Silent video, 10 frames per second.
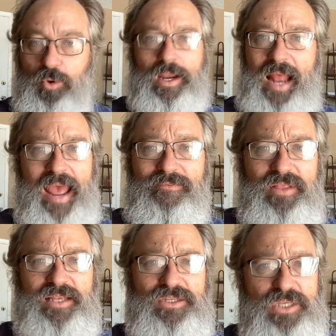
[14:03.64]
we're going to have
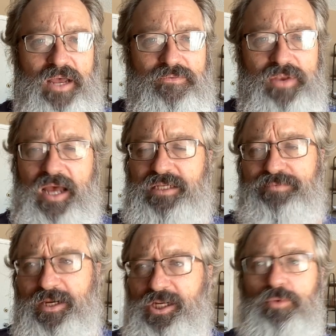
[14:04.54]
that self doubt,
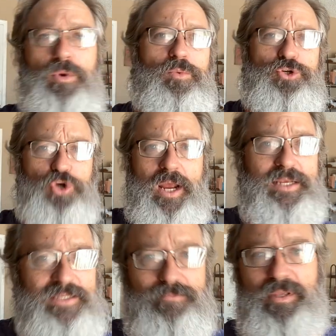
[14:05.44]
especially when we're
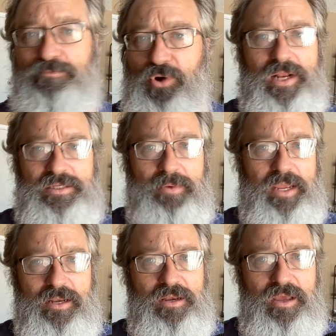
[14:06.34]
trying something brand
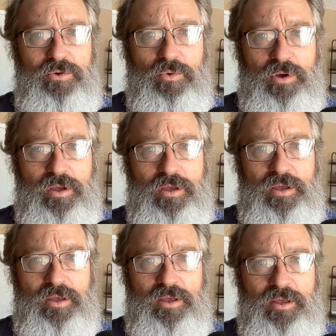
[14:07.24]
spanking new.
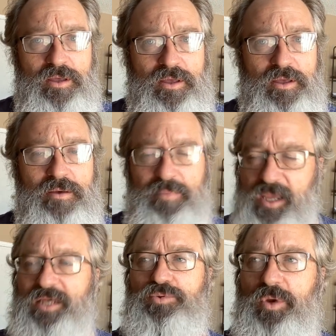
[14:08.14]

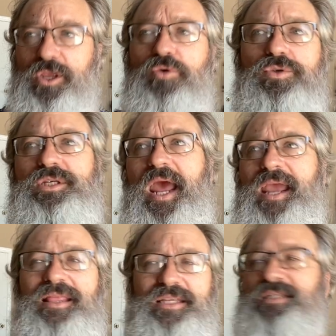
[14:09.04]
Because when you
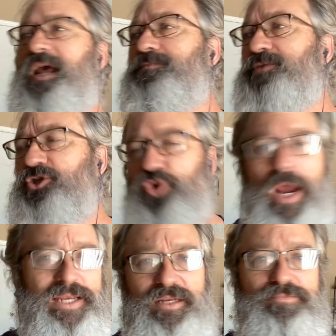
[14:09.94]
take the step to
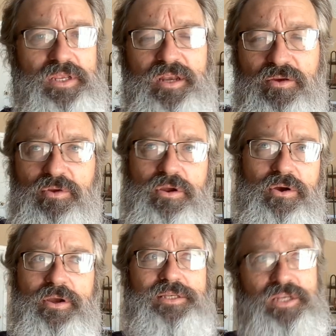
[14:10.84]
try something new, you're
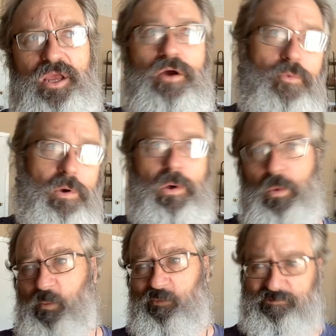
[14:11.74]
going to go,
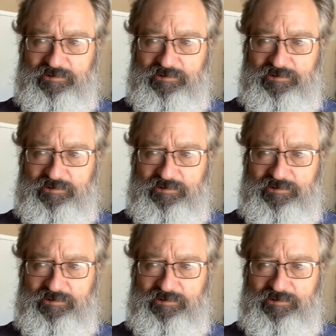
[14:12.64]
well,